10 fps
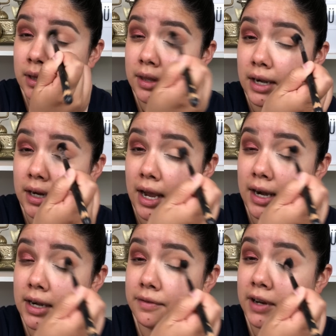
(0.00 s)
that it
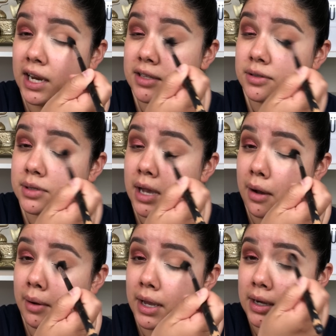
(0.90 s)
kind of cancels
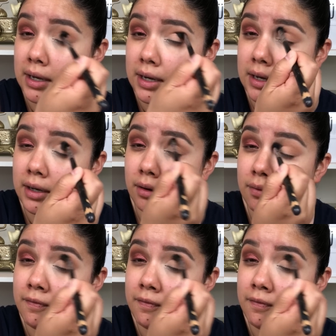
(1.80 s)
out any,